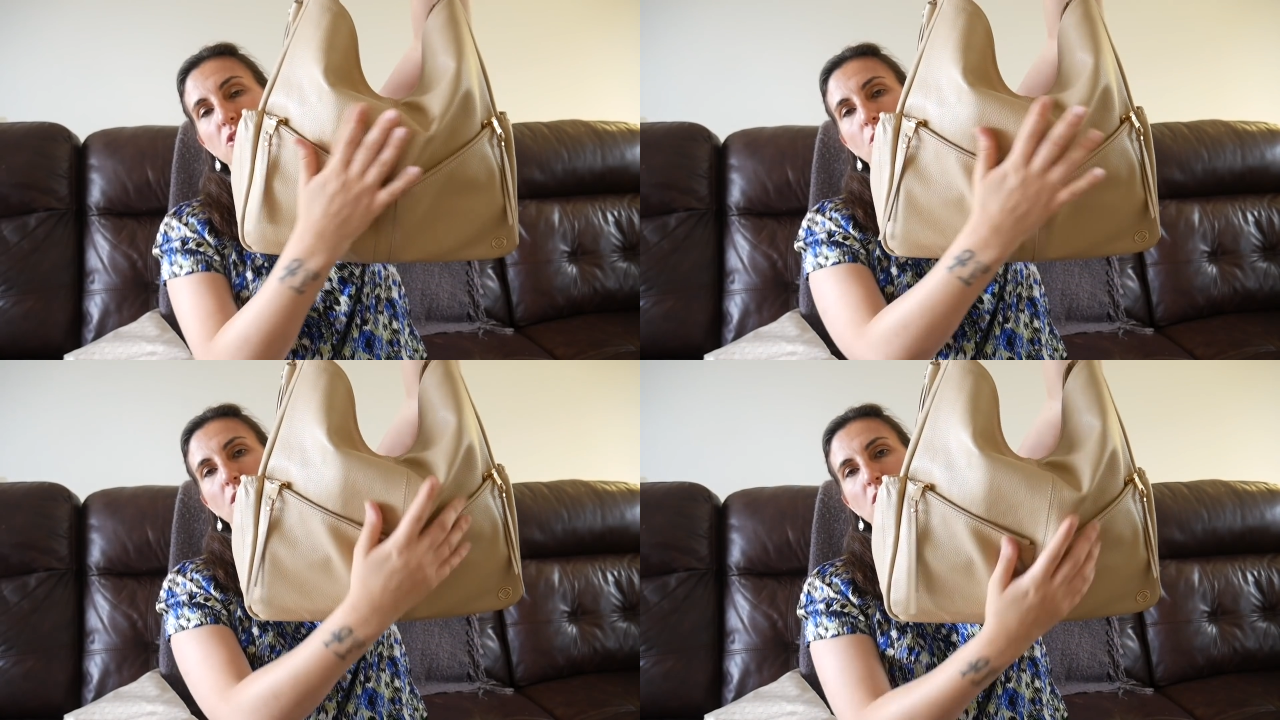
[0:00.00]

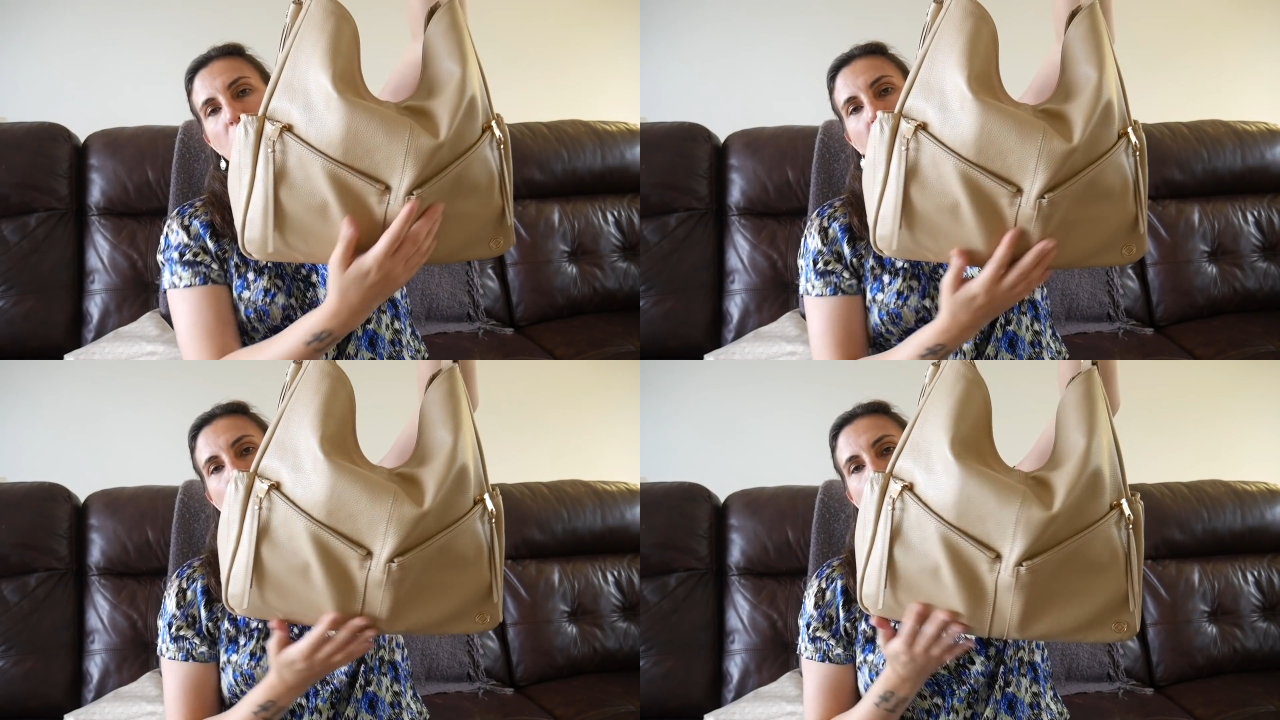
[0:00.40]
so it is
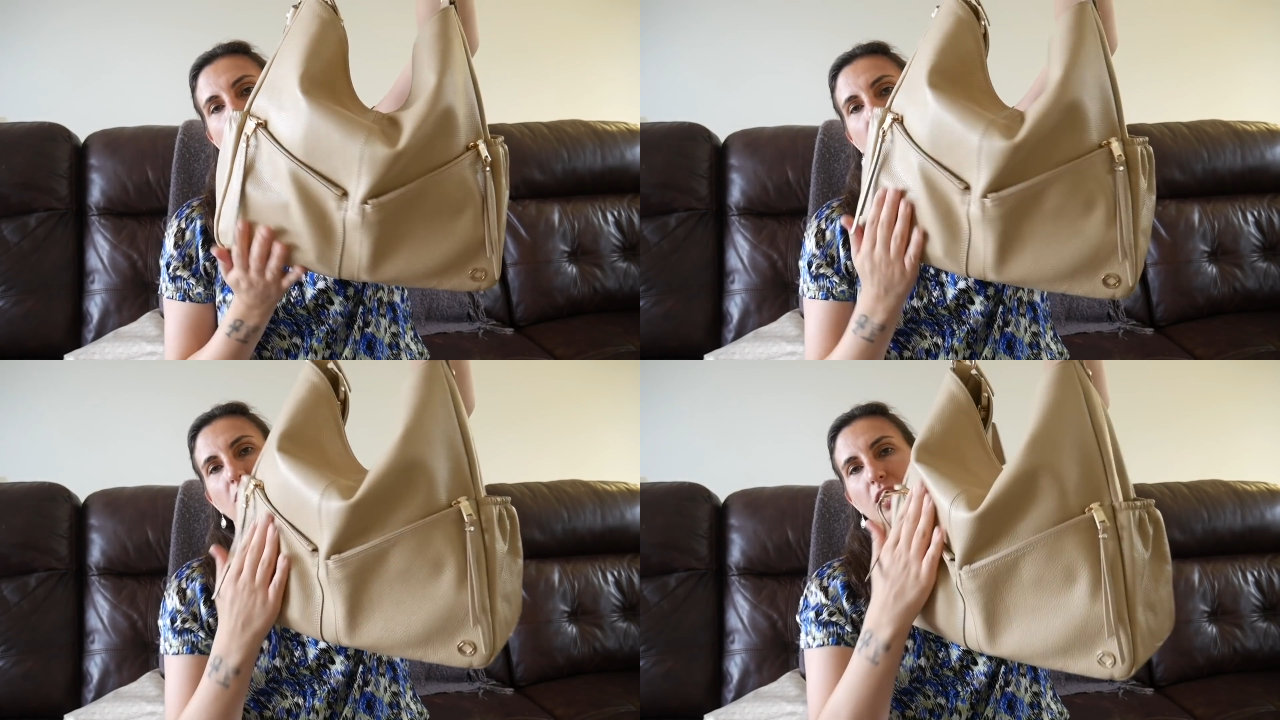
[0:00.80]
a
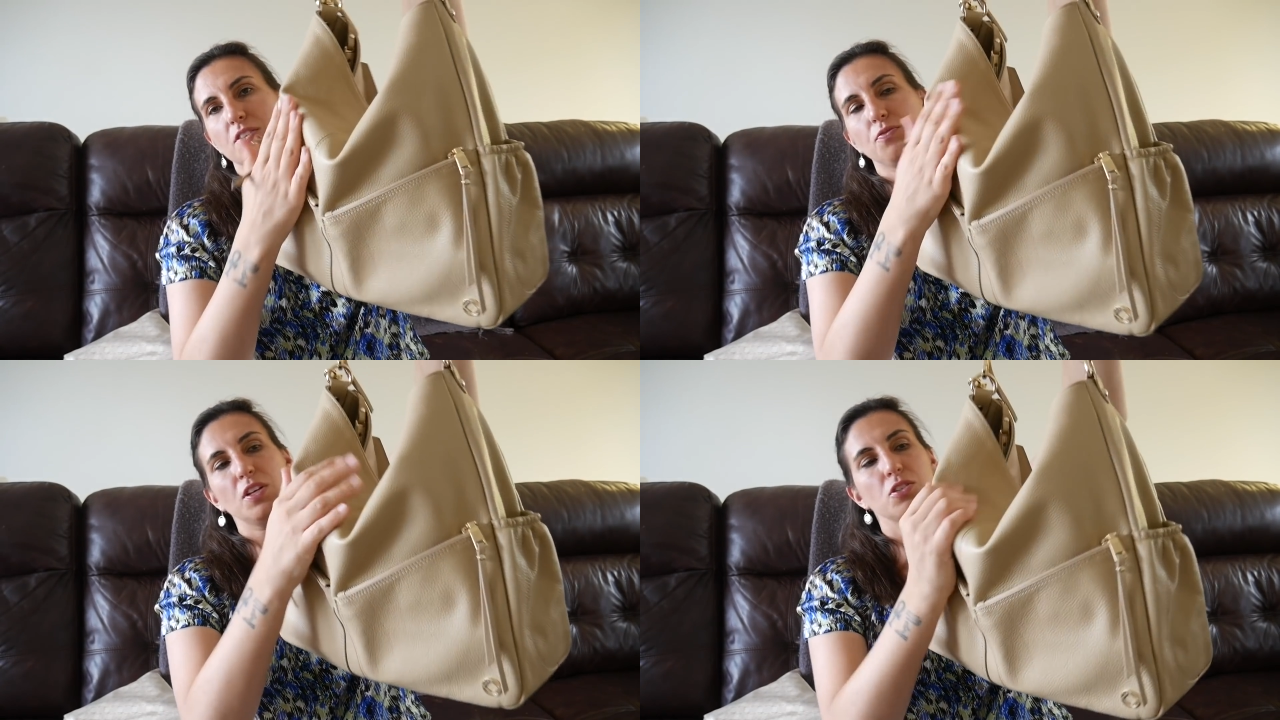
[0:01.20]
really nice
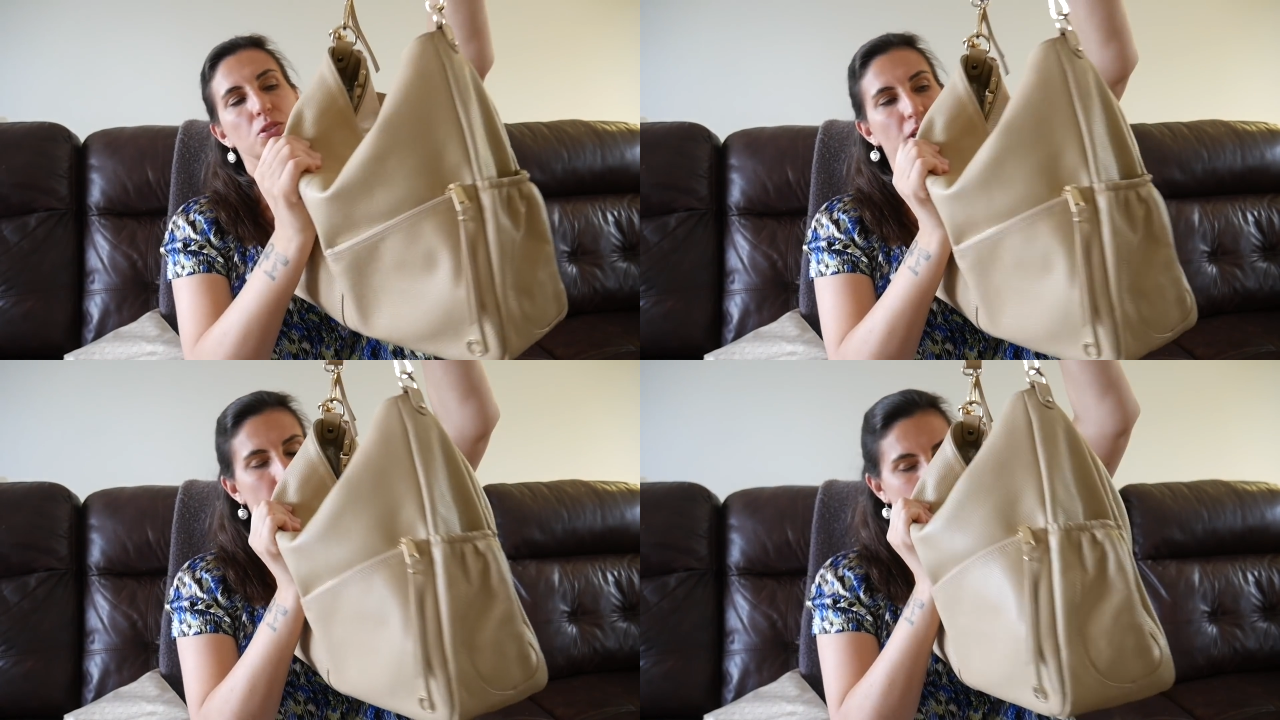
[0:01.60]
feel
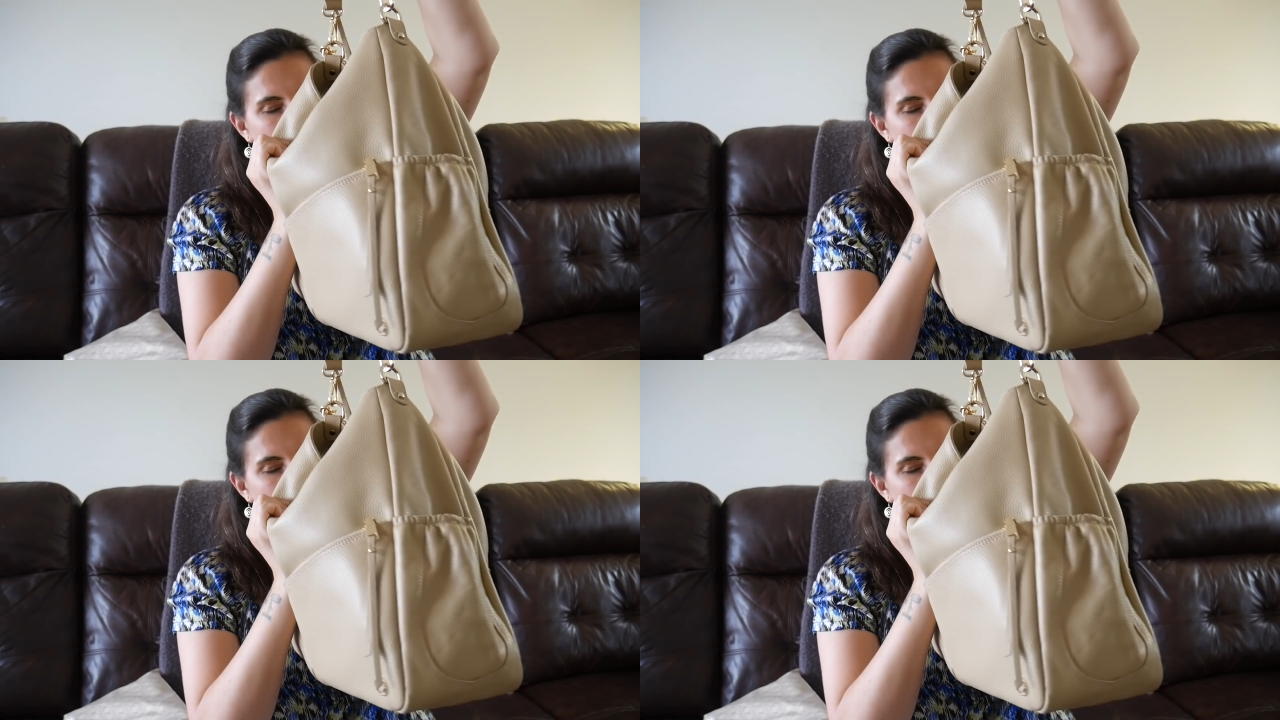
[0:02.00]
to it.